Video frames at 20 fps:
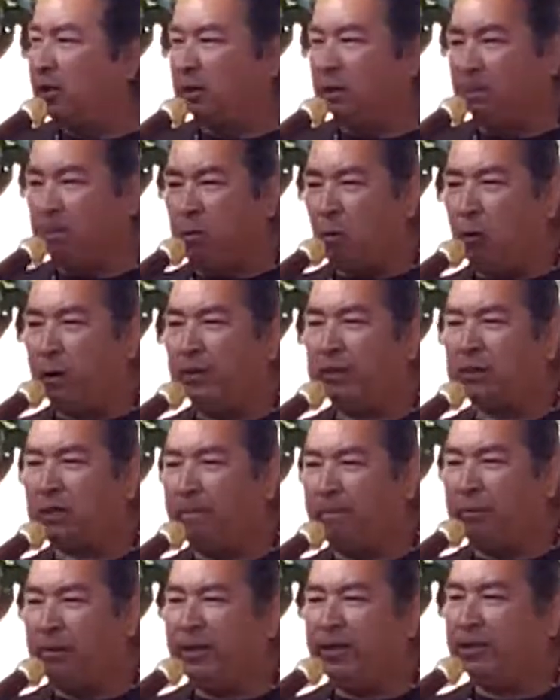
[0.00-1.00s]
The boys
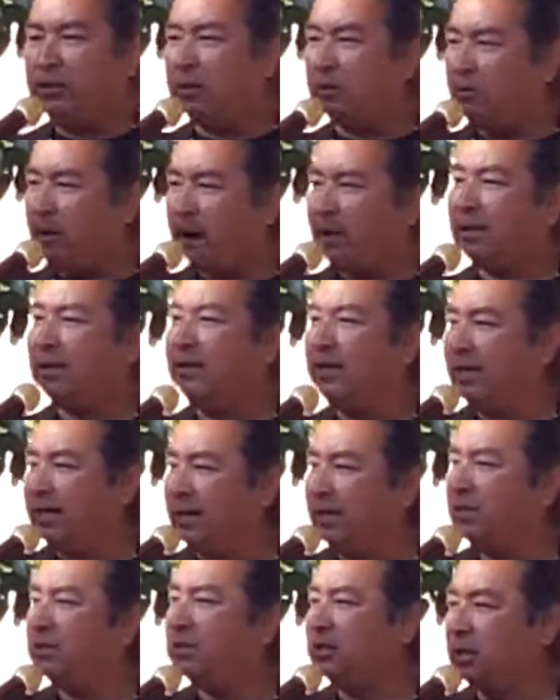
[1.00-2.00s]
compete directly
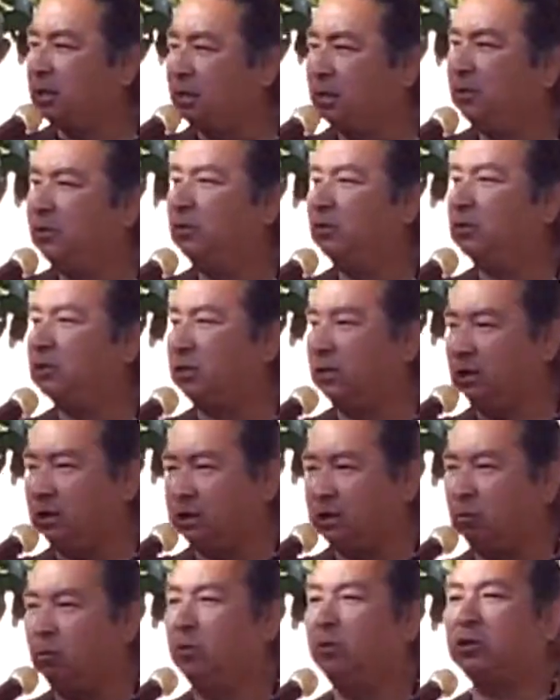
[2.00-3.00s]
against the girls in
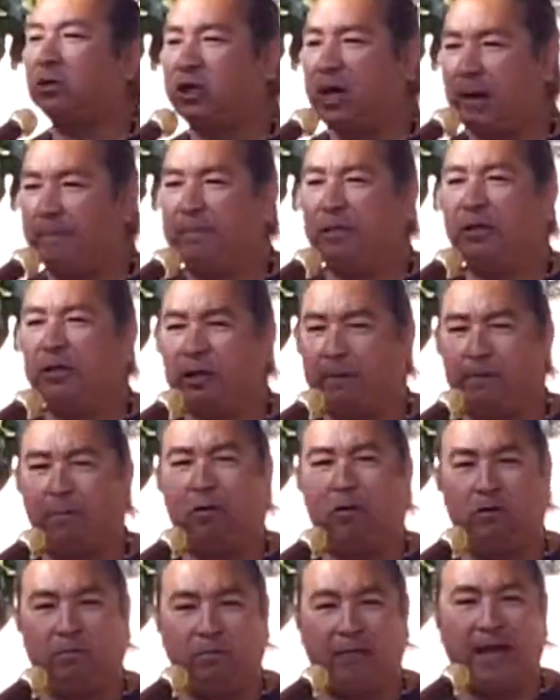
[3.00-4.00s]
this World Championship of
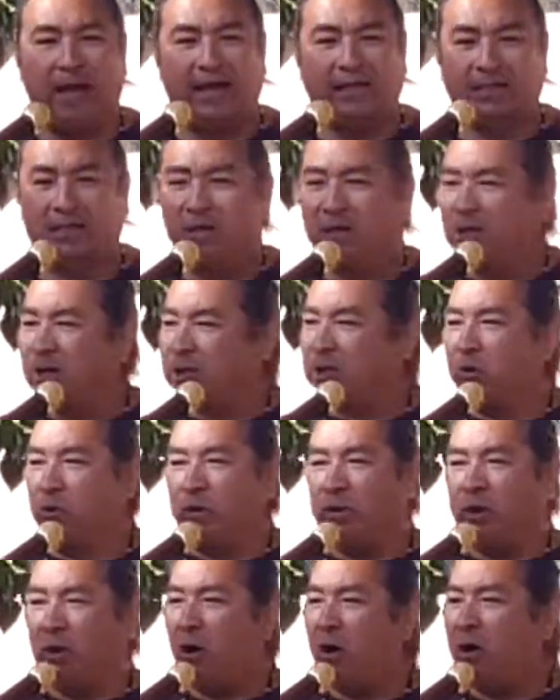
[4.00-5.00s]
Hoop Dance. So
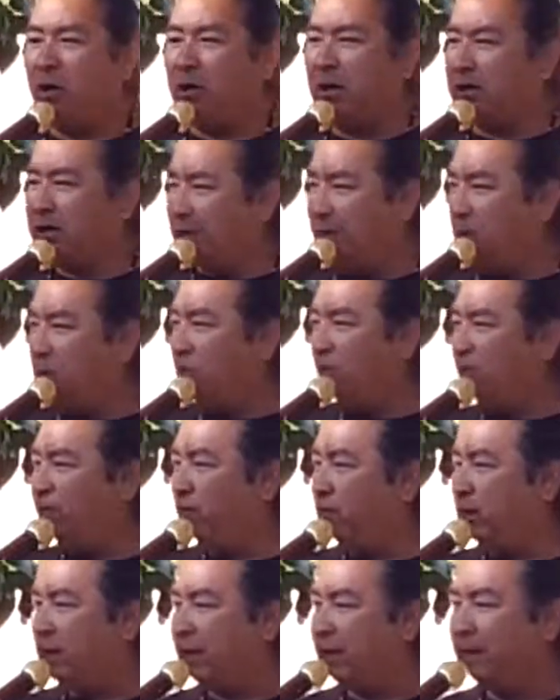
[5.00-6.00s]
they're all on equal
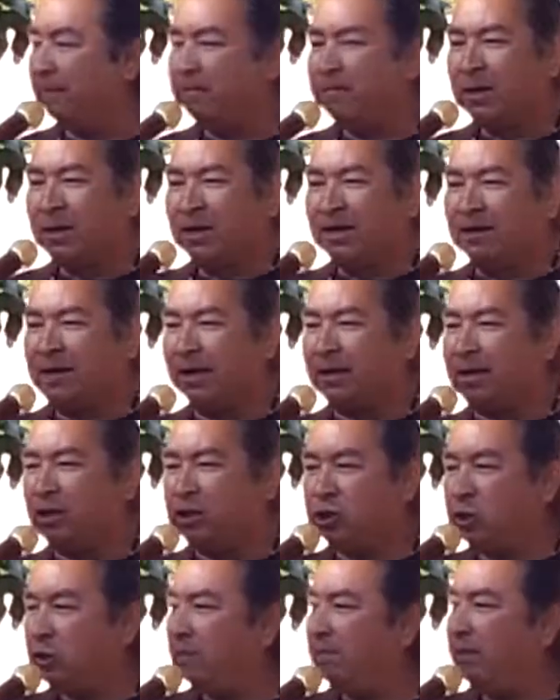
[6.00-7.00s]
footing, like they
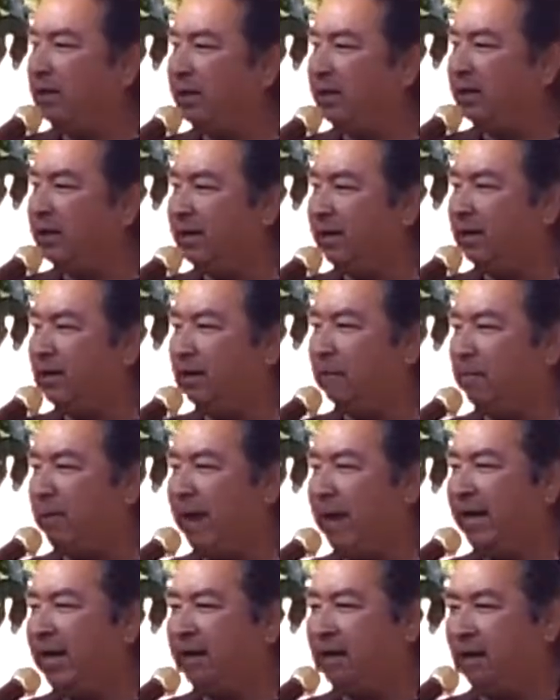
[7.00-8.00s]
should be in the
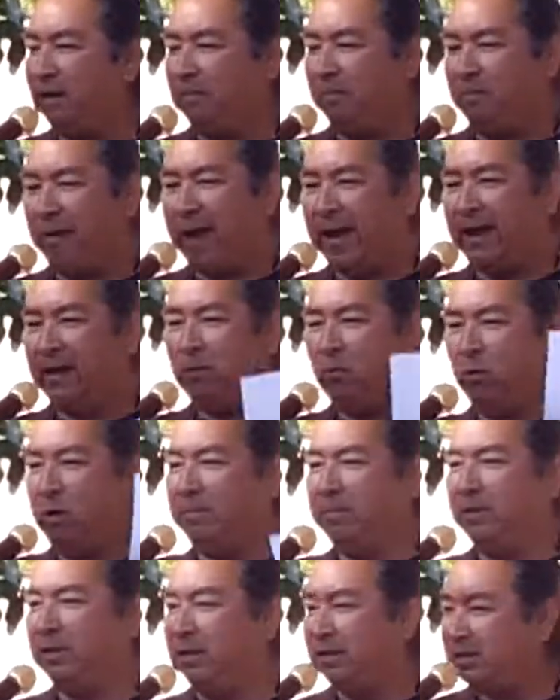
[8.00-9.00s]
paying
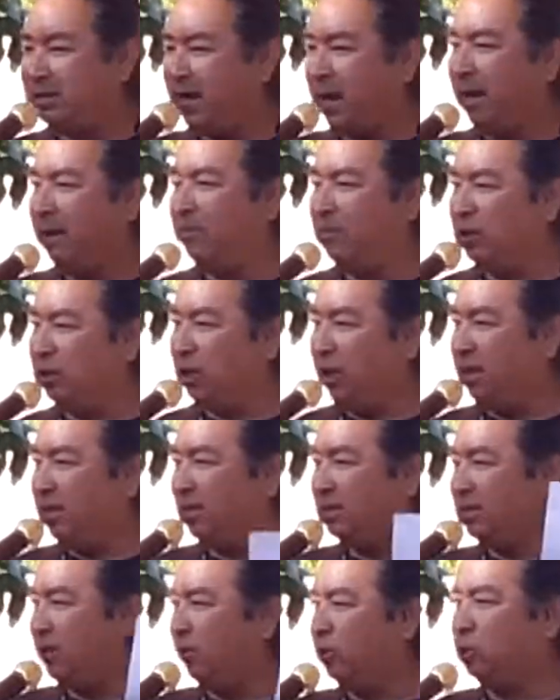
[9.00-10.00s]
women the same
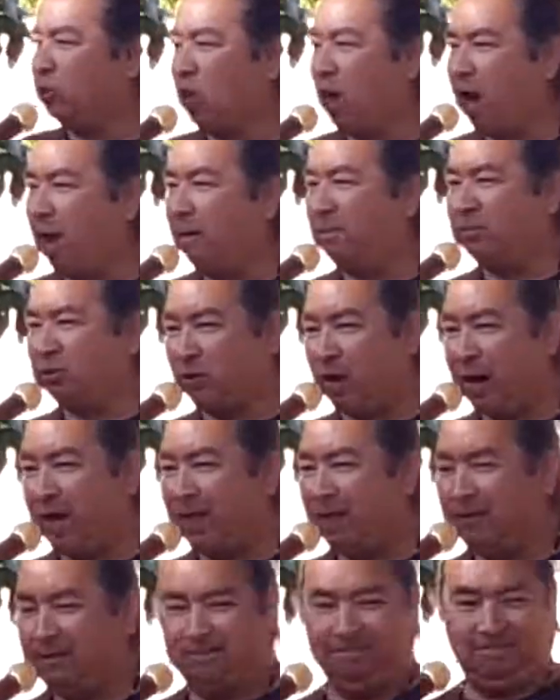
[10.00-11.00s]
as their jobs, right?